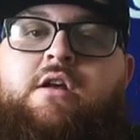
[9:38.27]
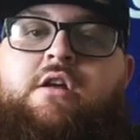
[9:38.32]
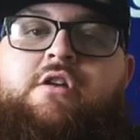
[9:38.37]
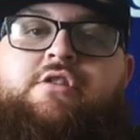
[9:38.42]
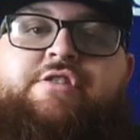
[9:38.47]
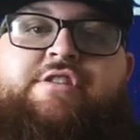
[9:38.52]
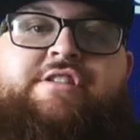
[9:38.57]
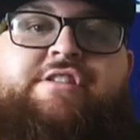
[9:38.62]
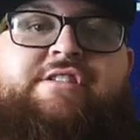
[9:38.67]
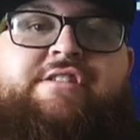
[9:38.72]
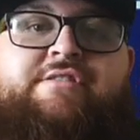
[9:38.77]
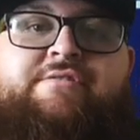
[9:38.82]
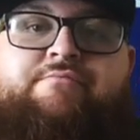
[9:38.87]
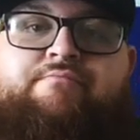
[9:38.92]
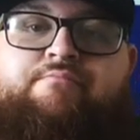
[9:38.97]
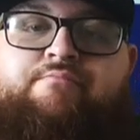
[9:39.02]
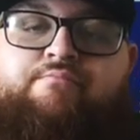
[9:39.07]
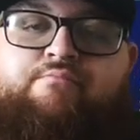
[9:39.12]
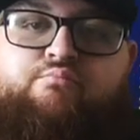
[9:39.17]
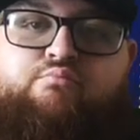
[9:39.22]
Just
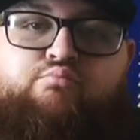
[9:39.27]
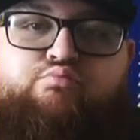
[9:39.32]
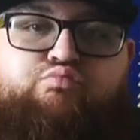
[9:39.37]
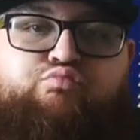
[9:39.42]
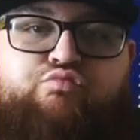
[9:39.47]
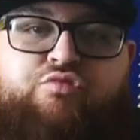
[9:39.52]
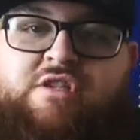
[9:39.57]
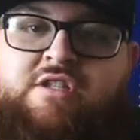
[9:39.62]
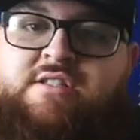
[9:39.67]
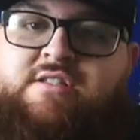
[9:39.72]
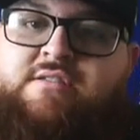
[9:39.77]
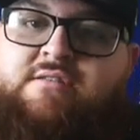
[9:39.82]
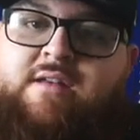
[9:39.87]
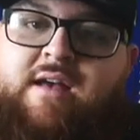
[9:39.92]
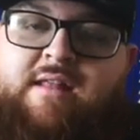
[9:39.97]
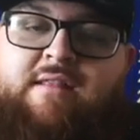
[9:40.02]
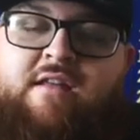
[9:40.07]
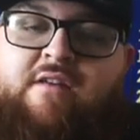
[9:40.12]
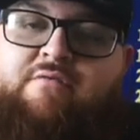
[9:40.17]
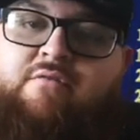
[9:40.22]
just I
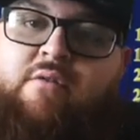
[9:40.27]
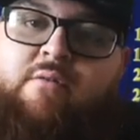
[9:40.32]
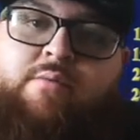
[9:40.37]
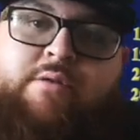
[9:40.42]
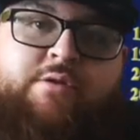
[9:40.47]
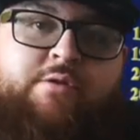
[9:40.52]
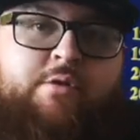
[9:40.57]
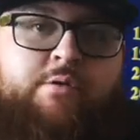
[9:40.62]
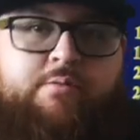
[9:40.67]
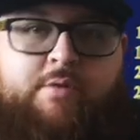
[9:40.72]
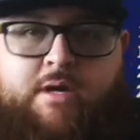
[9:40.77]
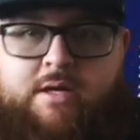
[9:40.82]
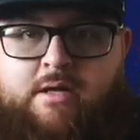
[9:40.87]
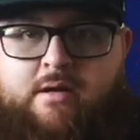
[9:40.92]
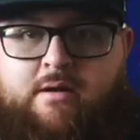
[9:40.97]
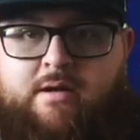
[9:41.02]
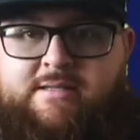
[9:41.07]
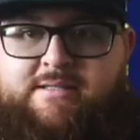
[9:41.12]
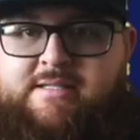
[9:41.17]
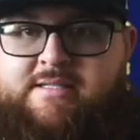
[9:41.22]
love what we're doing right
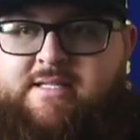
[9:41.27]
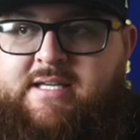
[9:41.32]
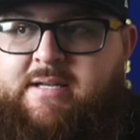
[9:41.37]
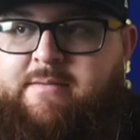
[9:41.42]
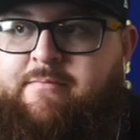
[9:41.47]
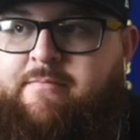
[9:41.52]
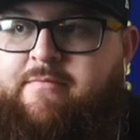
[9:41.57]
now as a team.